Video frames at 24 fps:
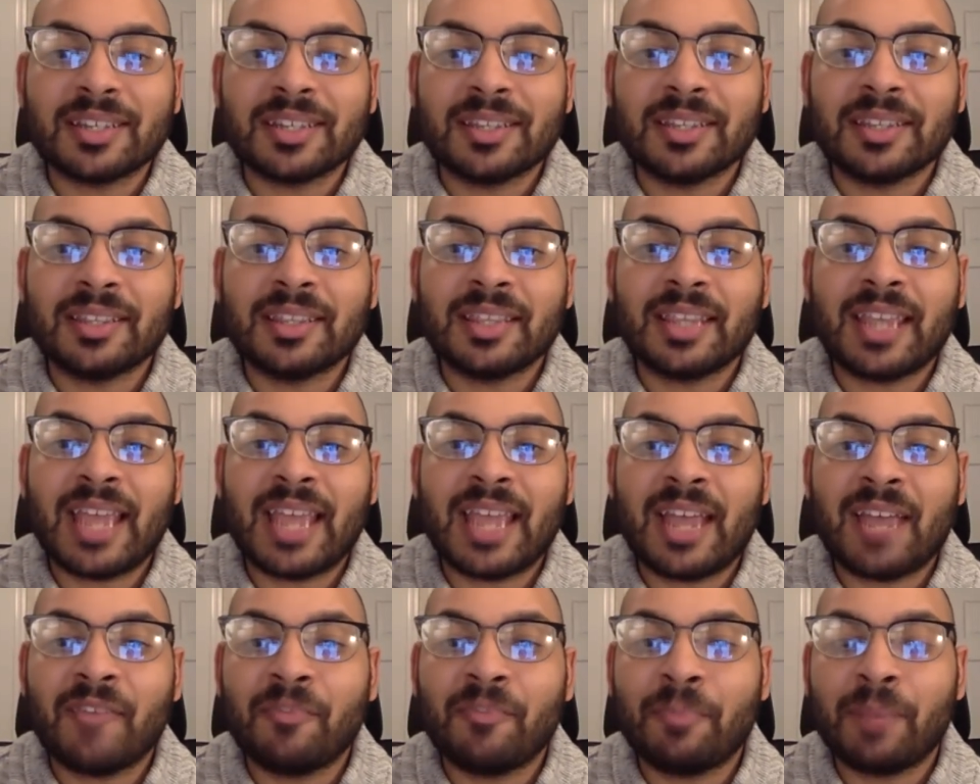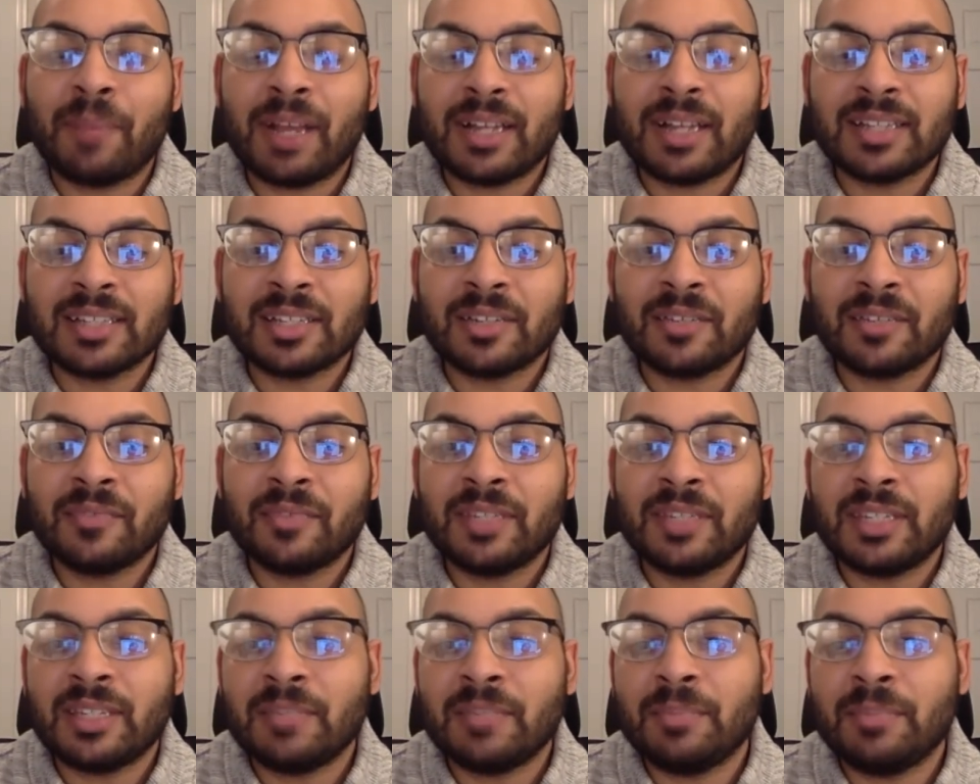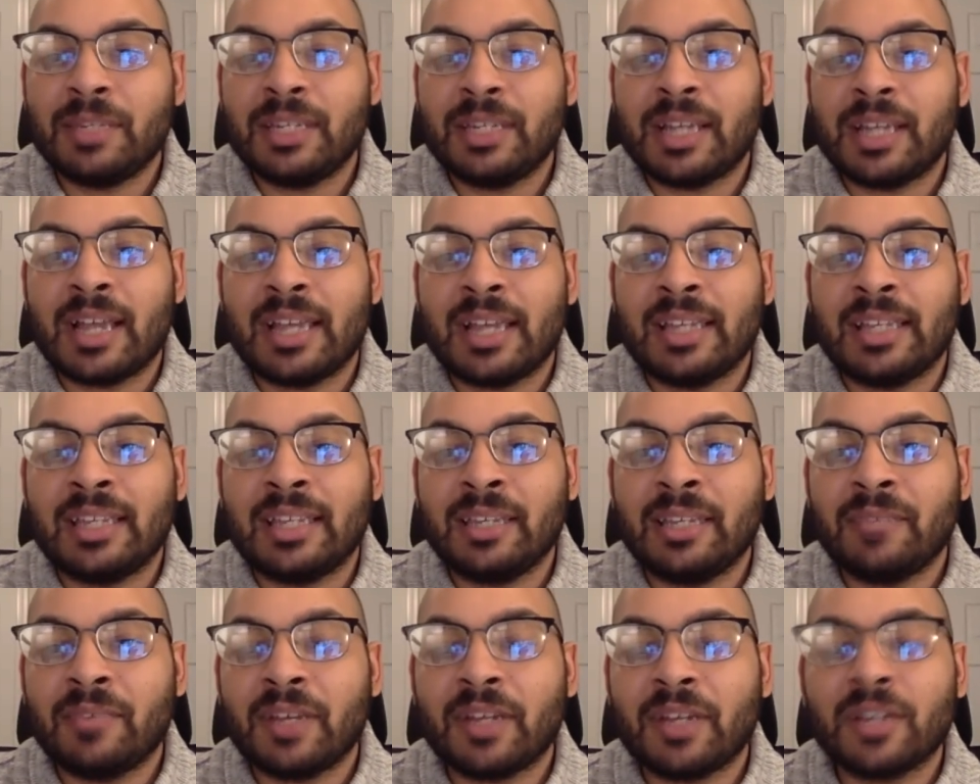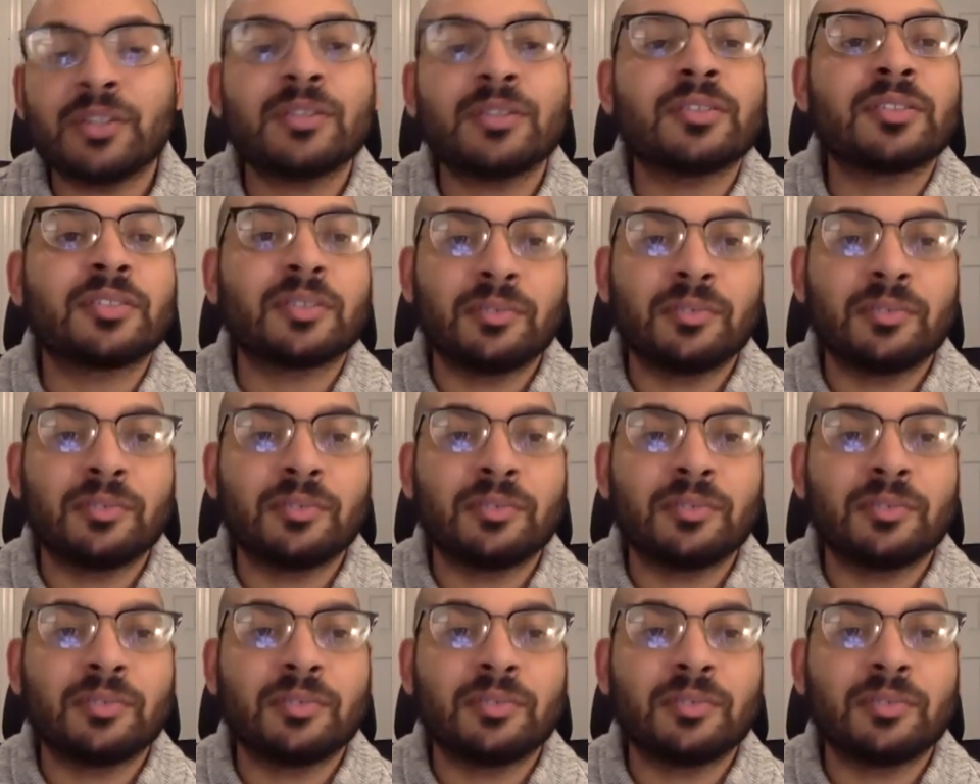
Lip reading: that they have positive DBIE values,